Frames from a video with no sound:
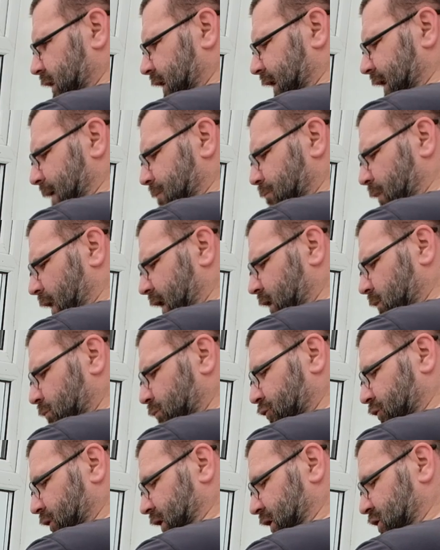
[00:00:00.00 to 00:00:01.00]
can buy them
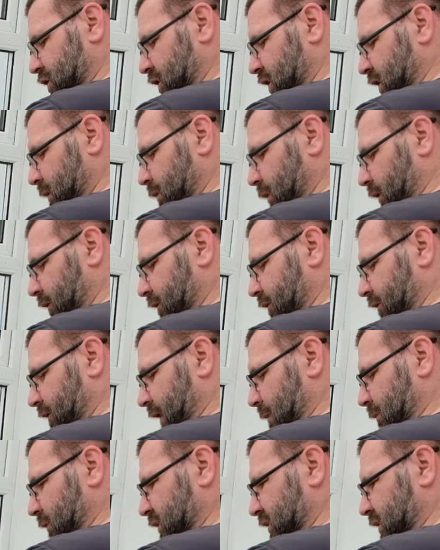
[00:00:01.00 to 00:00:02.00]
pretty cheap off
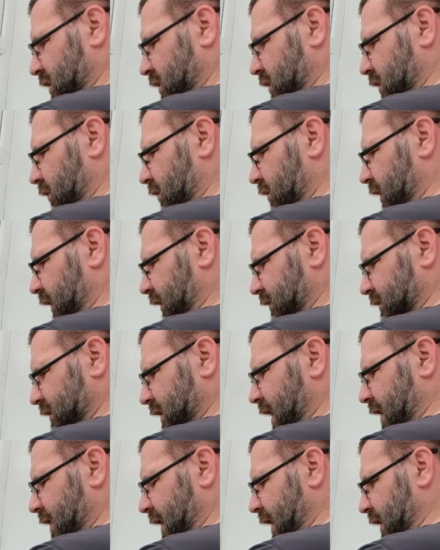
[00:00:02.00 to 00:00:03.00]
Amazon and things
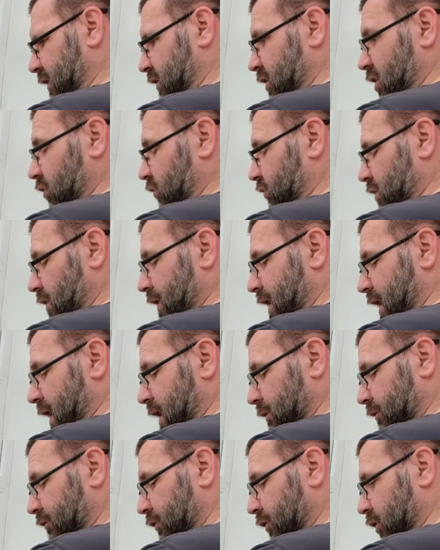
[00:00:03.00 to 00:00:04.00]
like that, not under the name
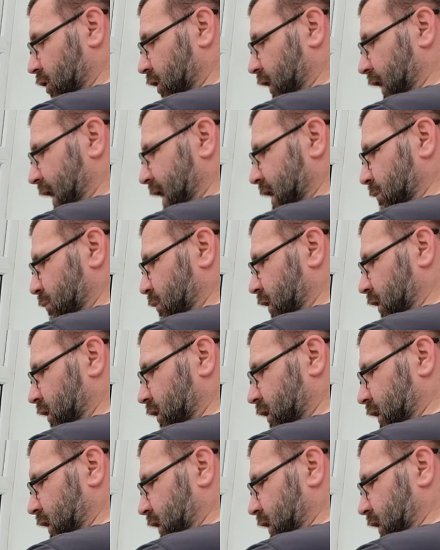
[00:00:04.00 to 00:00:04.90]
of Rotolight, but